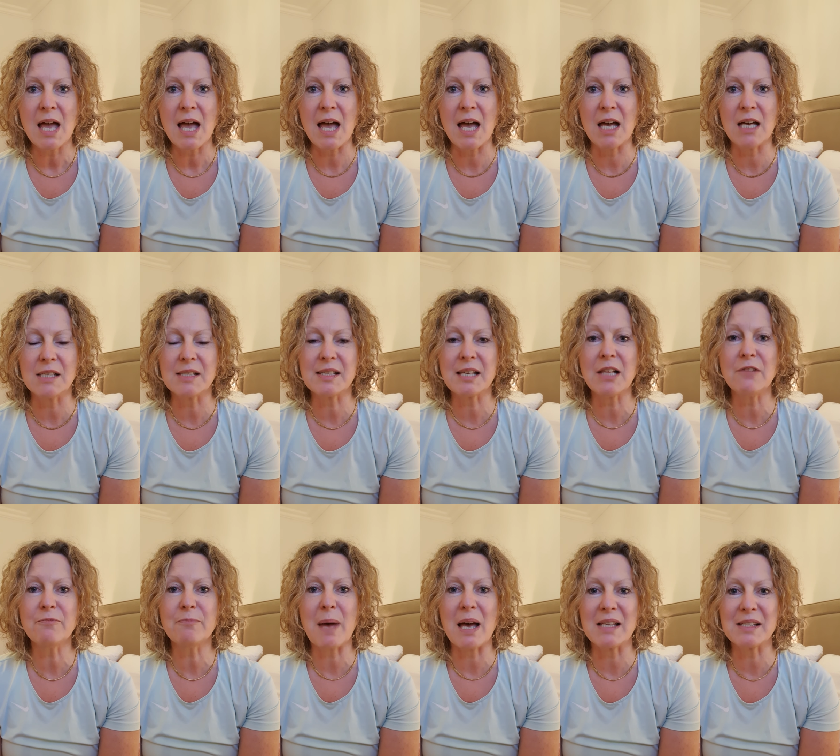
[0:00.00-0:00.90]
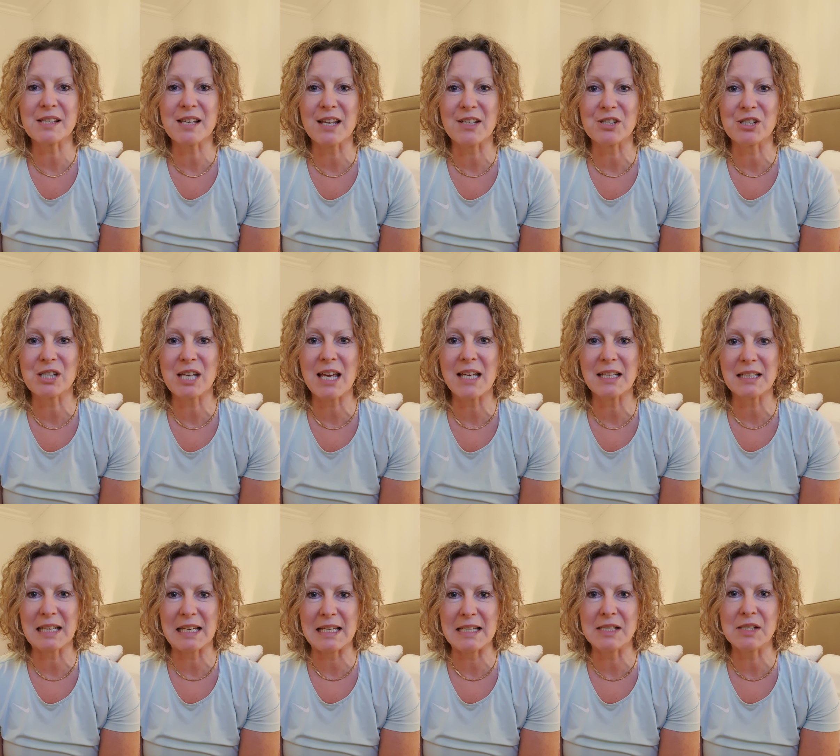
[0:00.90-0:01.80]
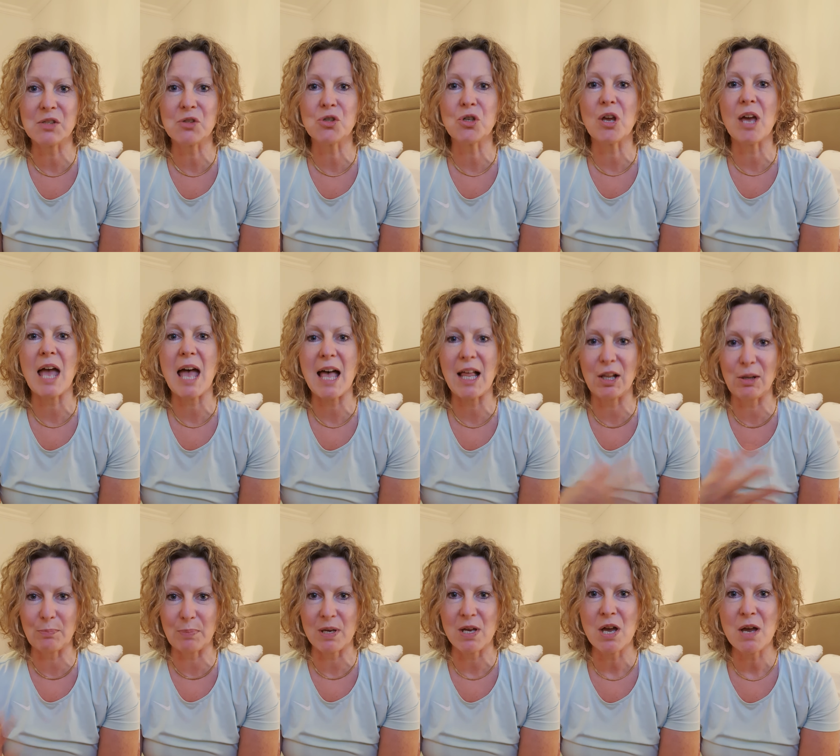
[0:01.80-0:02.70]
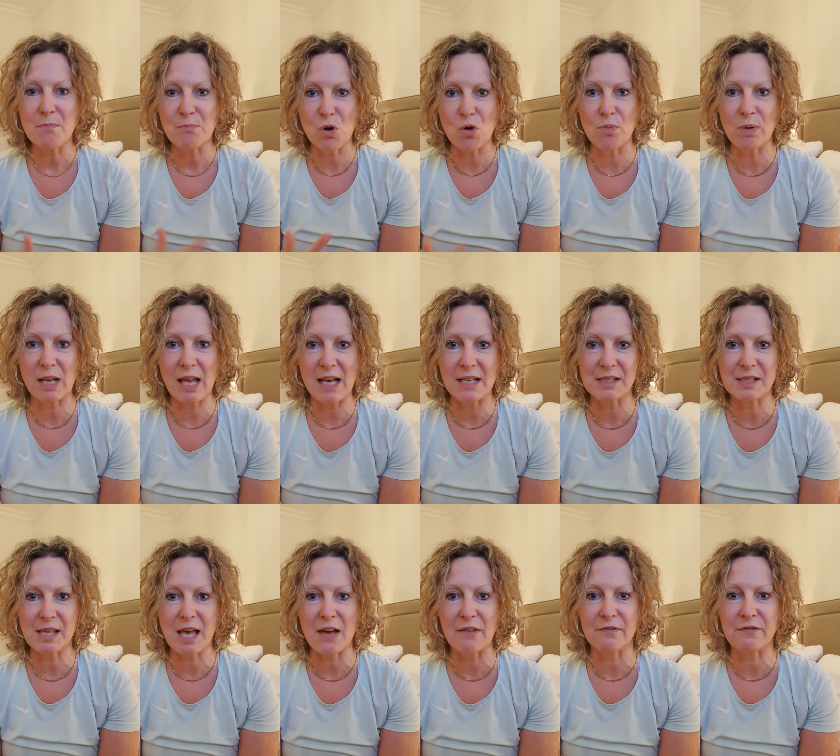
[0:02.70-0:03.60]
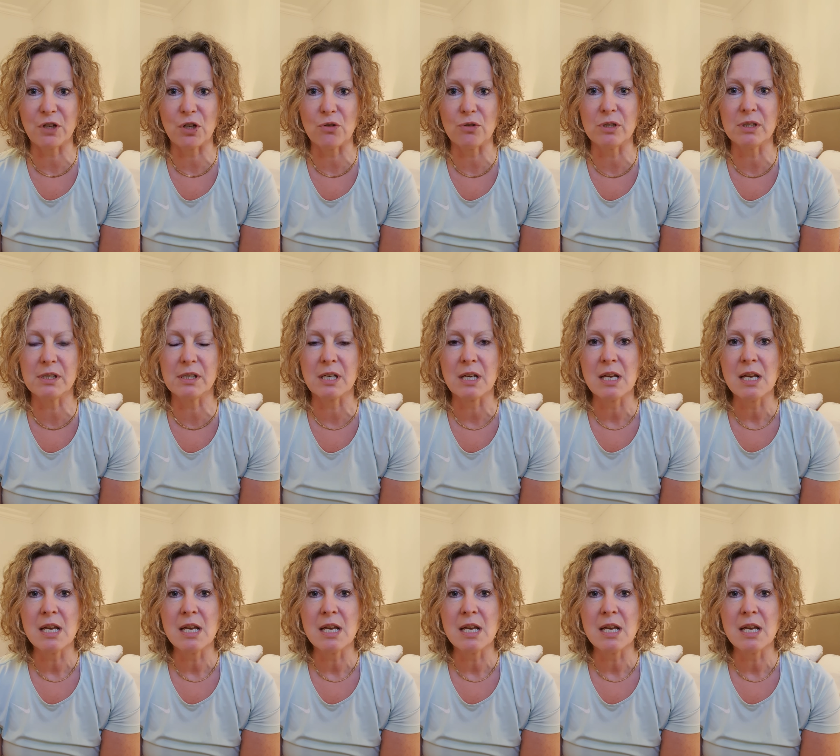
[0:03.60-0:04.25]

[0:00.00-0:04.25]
uh, self-massage techniques to help mobilize that fluid.